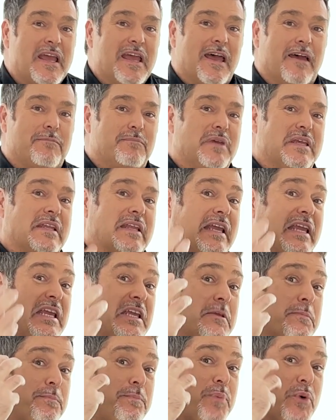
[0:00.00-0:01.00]
have been
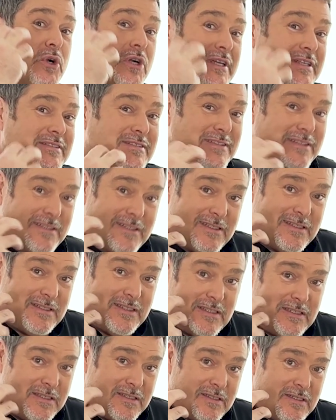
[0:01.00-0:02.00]

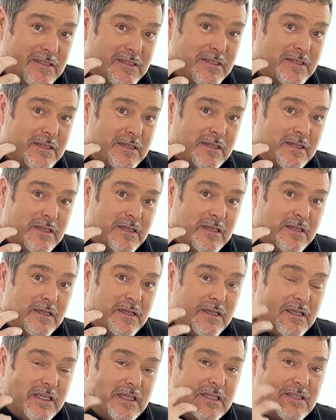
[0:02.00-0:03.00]
imprinted
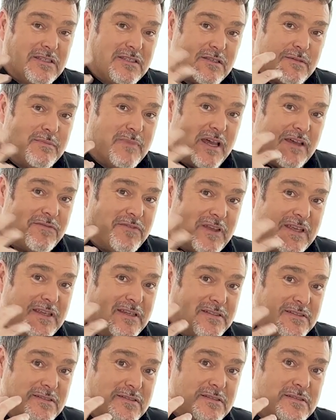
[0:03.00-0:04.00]
into my
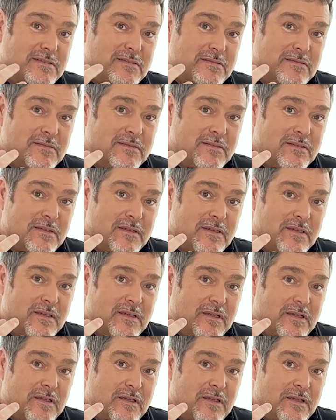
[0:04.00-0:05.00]
face
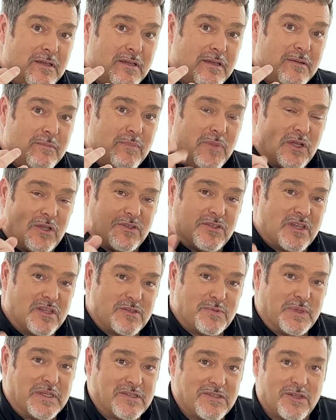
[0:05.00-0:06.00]
because I
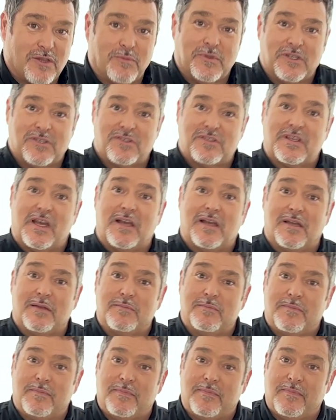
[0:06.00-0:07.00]
spent so much time
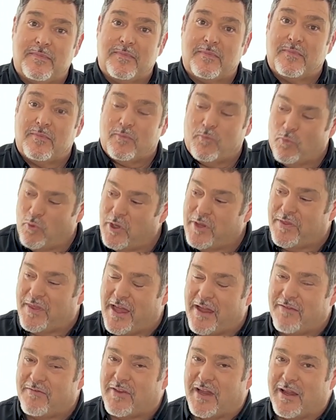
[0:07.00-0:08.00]
with
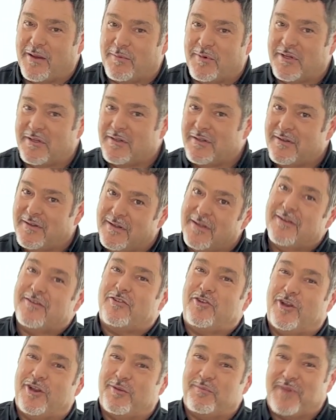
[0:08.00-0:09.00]
that fabric
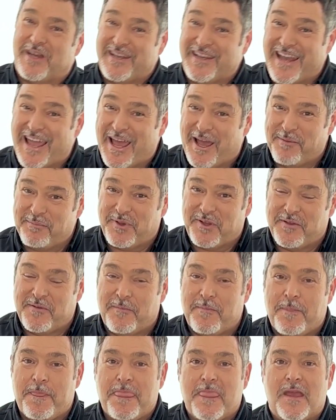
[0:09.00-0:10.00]
during my nap.
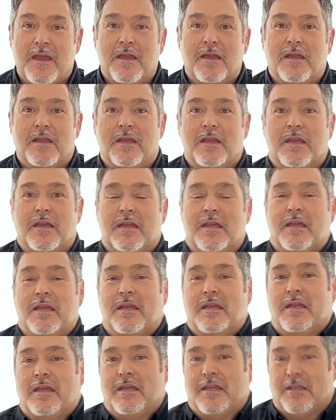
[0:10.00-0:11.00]

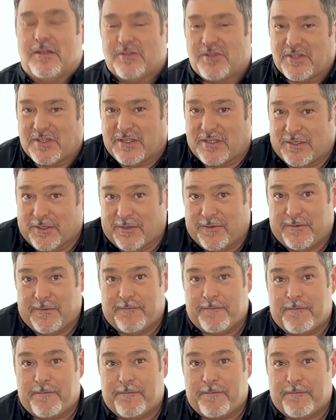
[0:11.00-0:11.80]
Here's the deal.